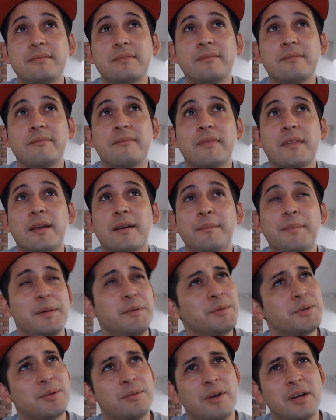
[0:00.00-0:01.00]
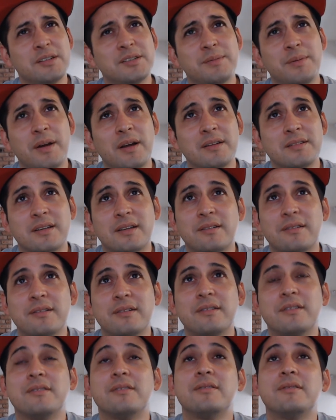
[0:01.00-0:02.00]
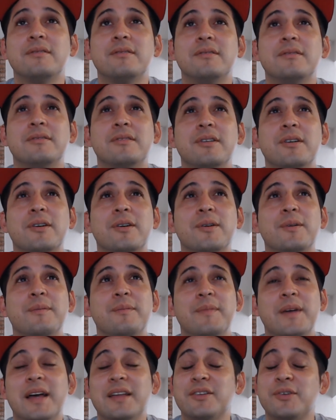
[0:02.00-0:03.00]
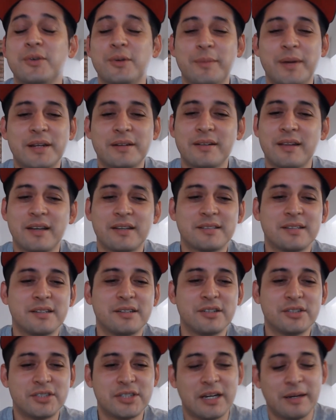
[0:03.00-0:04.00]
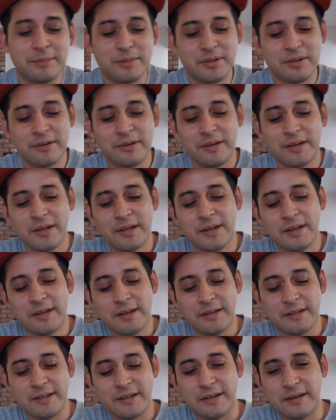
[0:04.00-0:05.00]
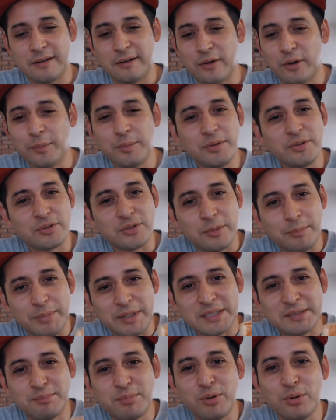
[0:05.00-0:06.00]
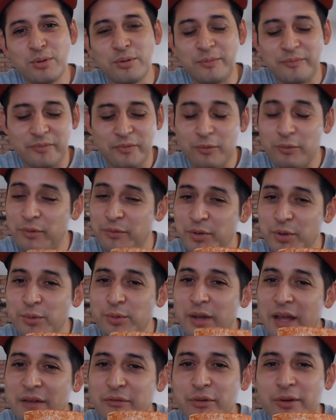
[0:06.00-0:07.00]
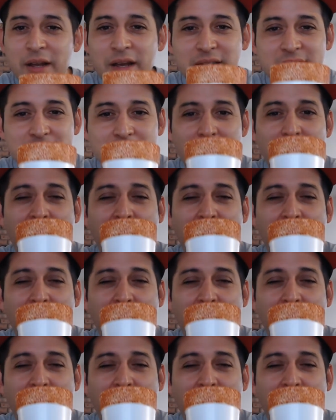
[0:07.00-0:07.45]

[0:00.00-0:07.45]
Maybe with the Roger Pirates, I don't know. So that's cool, man. Like I said, good chapter. Hope you enjoyed Binks Brew review, live reaction.